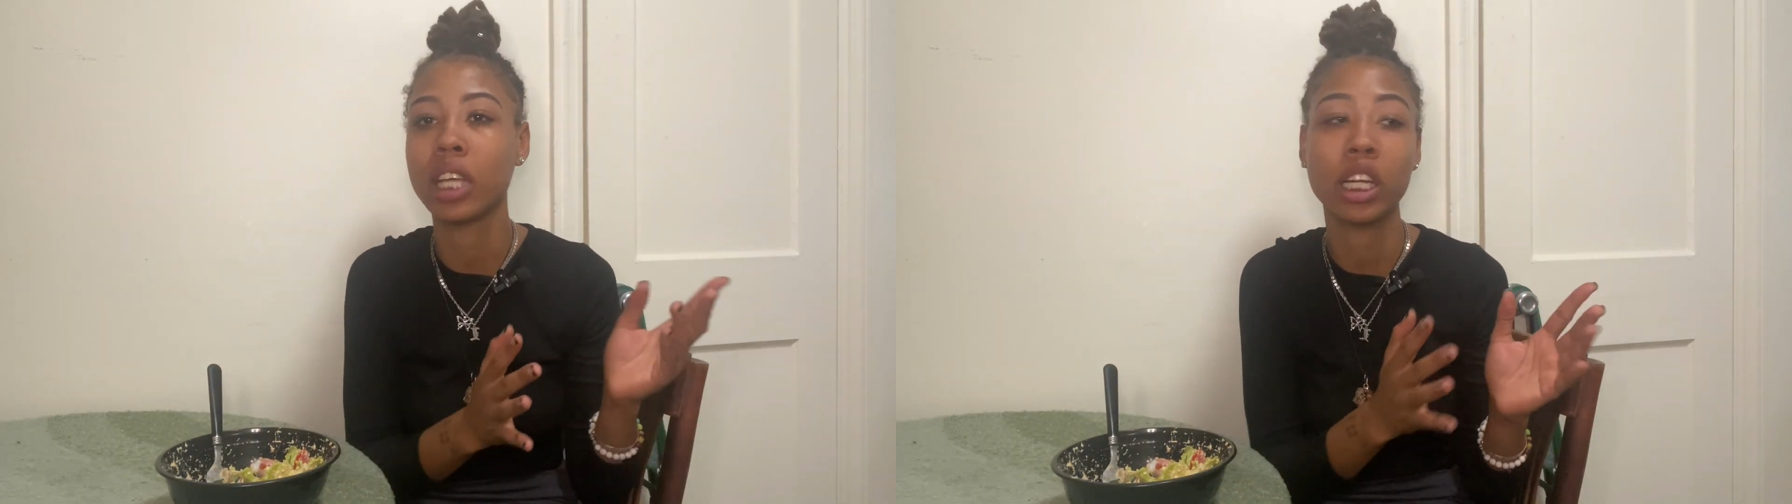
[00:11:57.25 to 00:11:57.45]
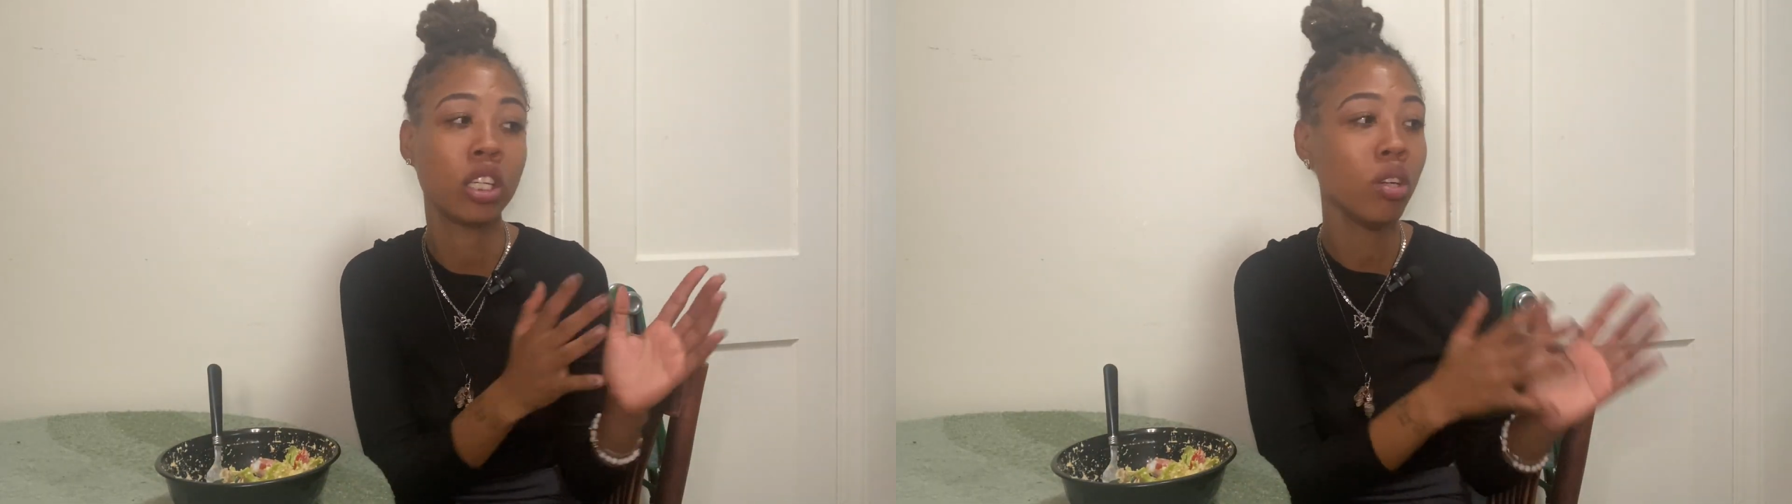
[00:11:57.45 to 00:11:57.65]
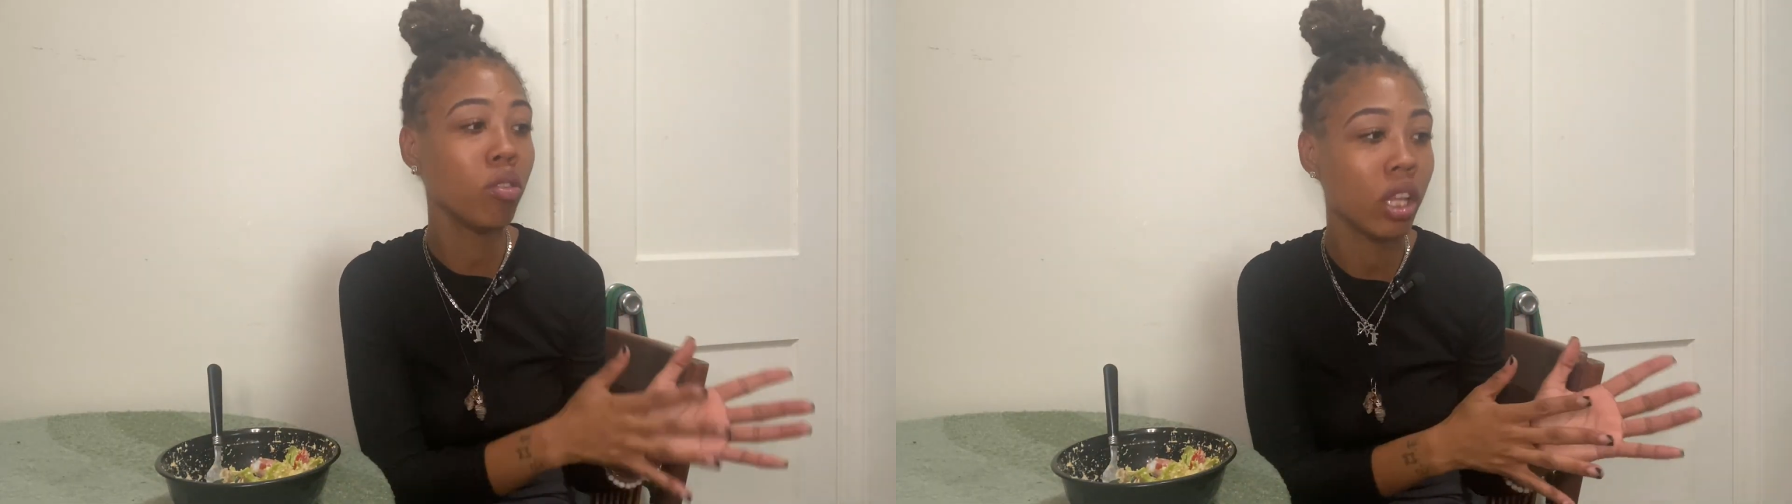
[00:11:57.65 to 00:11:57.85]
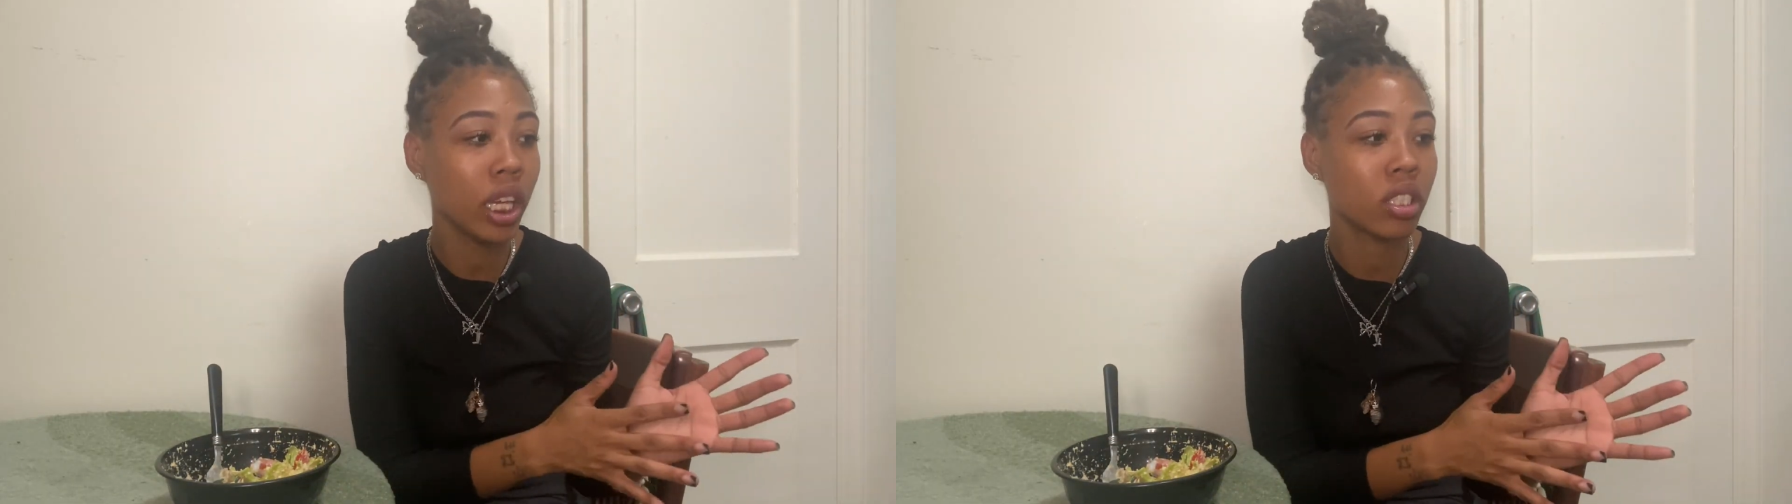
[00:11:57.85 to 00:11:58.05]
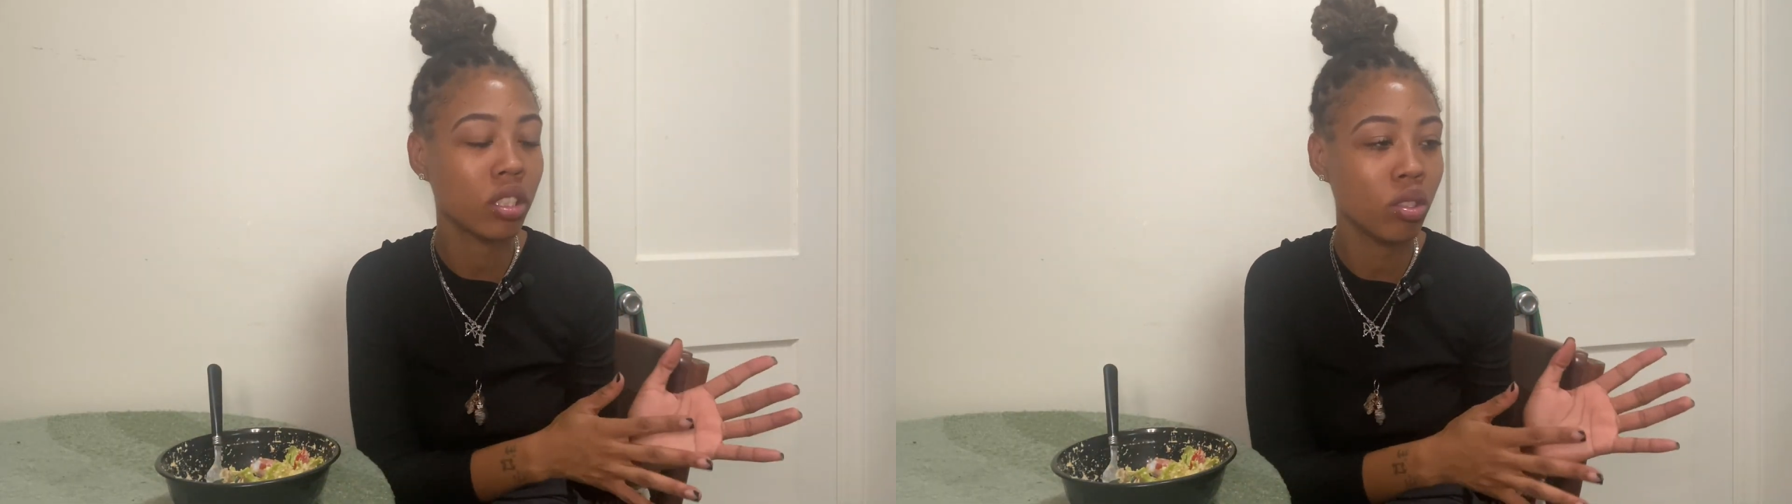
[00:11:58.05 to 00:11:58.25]
like do
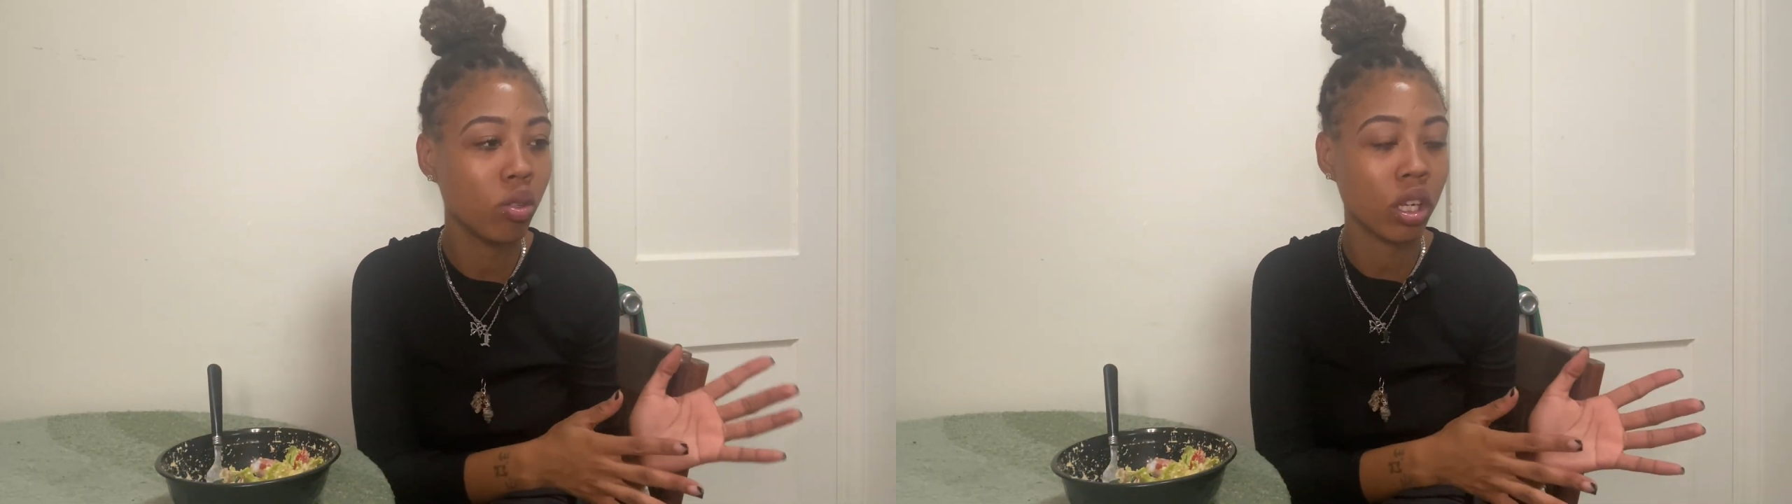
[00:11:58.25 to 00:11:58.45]
this and you